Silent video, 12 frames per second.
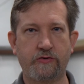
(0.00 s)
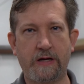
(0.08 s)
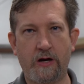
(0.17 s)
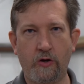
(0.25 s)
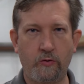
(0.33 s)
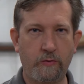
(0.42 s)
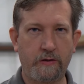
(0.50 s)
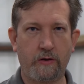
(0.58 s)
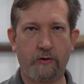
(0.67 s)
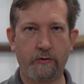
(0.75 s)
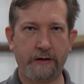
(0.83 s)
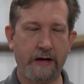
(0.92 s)
try to hold it
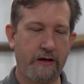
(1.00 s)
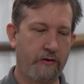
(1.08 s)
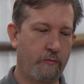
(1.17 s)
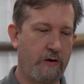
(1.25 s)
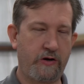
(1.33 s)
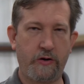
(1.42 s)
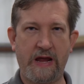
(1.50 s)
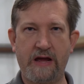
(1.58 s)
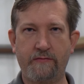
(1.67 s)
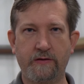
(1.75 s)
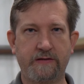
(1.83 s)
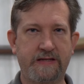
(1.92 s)
all together while you
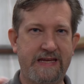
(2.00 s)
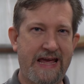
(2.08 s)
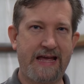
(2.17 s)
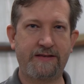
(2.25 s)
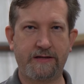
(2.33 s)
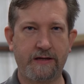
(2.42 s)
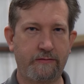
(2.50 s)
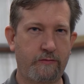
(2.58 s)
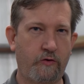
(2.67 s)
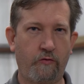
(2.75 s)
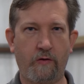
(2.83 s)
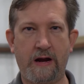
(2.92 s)
have this gasket
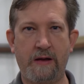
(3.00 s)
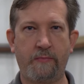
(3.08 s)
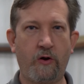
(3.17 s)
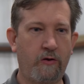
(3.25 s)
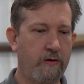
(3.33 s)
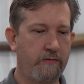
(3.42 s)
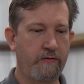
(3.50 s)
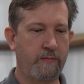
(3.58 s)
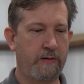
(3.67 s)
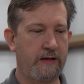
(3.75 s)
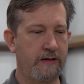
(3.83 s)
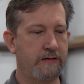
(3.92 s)
crap all over the
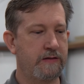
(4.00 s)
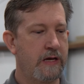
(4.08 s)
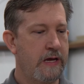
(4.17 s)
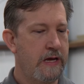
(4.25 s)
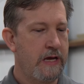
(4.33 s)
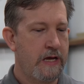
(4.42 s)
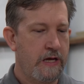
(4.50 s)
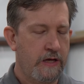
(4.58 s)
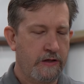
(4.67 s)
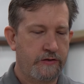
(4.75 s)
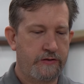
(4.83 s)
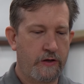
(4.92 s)
place.
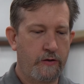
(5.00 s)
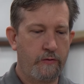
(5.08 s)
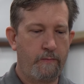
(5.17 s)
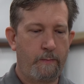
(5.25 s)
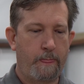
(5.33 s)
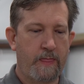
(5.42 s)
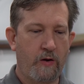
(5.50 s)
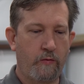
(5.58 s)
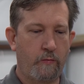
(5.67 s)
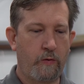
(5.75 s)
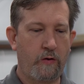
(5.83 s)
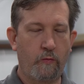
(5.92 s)
So
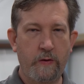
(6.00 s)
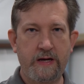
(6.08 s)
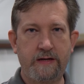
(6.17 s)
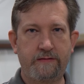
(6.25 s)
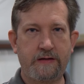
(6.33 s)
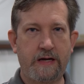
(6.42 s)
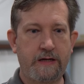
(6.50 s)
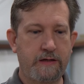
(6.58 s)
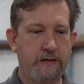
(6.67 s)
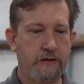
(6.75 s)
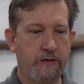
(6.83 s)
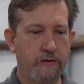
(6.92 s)
what we decided
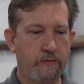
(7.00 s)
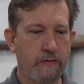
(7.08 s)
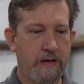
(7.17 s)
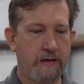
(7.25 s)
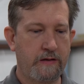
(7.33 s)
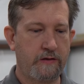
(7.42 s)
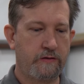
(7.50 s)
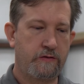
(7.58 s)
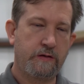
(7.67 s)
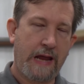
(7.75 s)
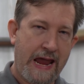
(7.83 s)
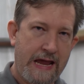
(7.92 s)
to do
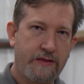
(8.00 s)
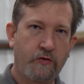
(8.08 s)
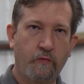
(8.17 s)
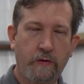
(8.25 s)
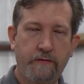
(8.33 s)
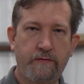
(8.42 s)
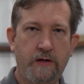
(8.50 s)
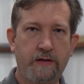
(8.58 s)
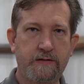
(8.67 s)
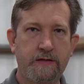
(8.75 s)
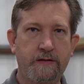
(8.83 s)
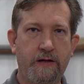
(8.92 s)
is add the riv
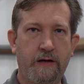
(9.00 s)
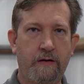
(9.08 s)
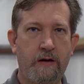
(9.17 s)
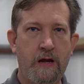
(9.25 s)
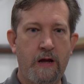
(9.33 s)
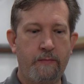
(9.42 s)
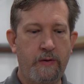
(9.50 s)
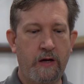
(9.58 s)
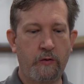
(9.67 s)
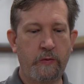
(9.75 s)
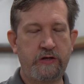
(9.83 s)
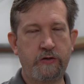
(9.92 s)
nuts in there,
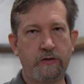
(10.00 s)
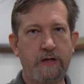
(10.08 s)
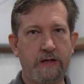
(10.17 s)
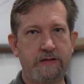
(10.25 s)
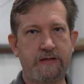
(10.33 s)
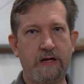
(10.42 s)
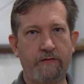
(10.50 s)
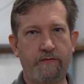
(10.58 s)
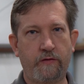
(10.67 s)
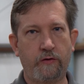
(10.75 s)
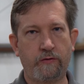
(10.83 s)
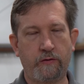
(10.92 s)
but we took it a step
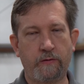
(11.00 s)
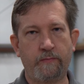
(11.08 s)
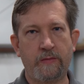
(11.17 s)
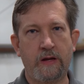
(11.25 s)
further